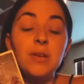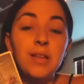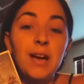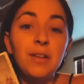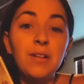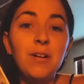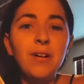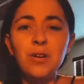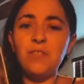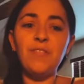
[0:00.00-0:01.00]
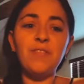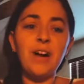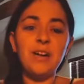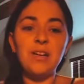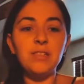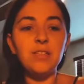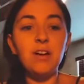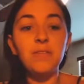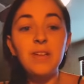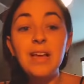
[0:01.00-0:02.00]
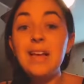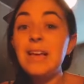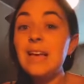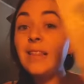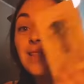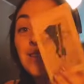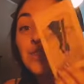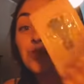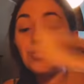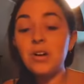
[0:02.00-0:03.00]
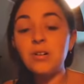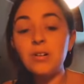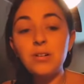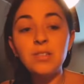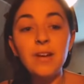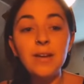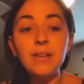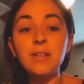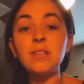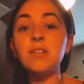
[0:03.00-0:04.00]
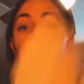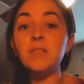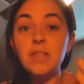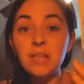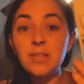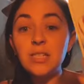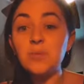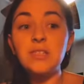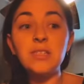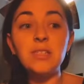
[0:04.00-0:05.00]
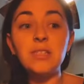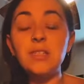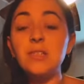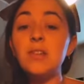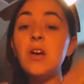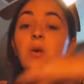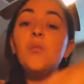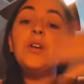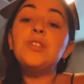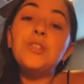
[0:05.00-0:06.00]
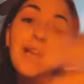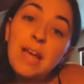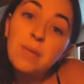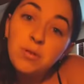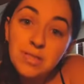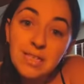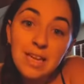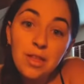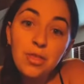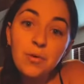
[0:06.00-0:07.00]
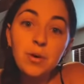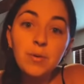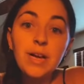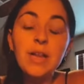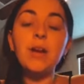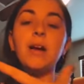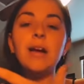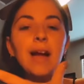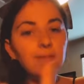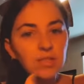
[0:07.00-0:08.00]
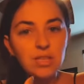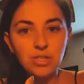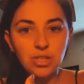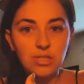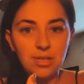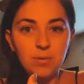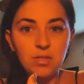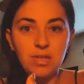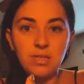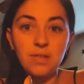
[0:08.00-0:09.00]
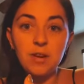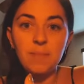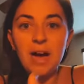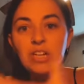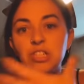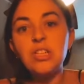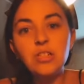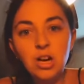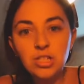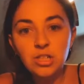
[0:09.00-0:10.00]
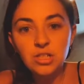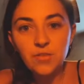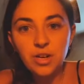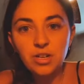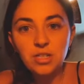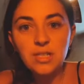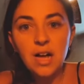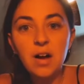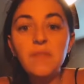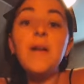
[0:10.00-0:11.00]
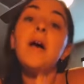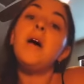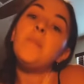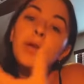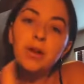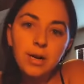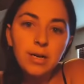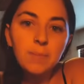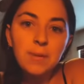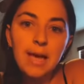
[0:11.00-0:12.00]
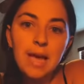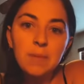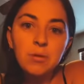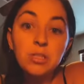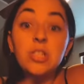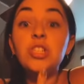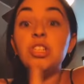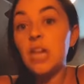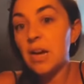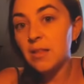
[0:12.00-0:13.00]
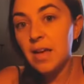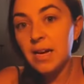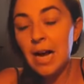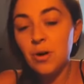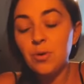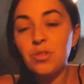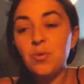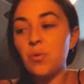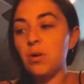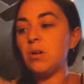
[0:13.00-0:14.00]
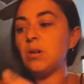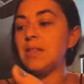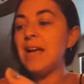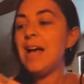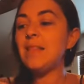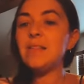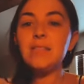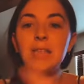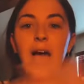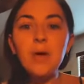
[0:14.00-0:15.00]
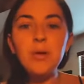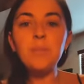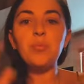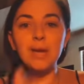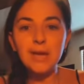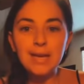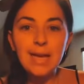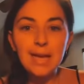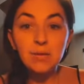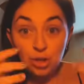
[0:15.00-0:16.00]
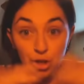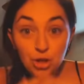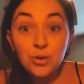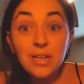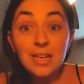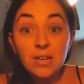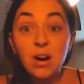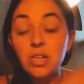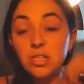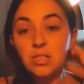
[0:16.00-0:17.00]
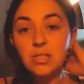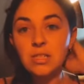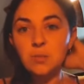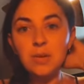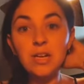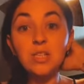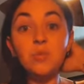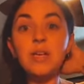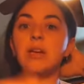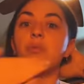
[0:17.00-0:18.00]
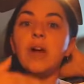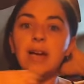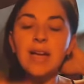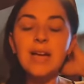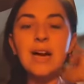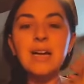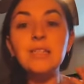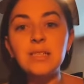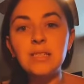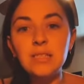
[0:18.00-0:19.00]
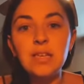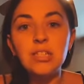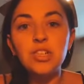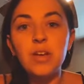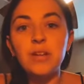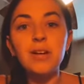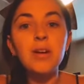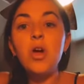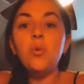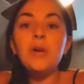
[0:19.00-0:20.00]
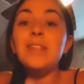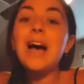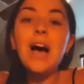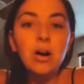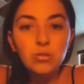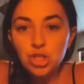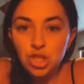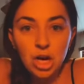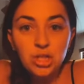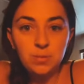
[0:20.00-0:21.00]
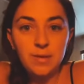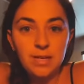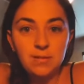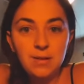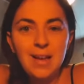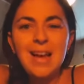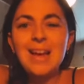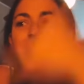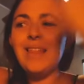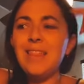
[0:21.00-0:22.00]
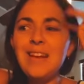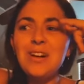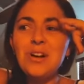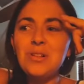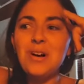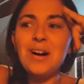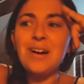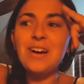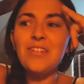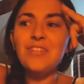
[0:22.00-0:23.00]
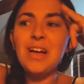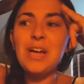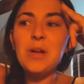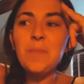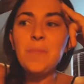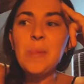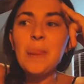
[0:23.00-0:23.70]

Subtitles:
between the head and the heart. Or if you're finding yourself in these struggles, finding yourselves in these resistance, once you're able to get through it, you're going to have such a deeper sense of compassion, not just for yourself, but you're going to be able to share that out with the world. And this is how we bring unity consciousness, because we can recognize and see each other without judgment. And I think a lot of, like,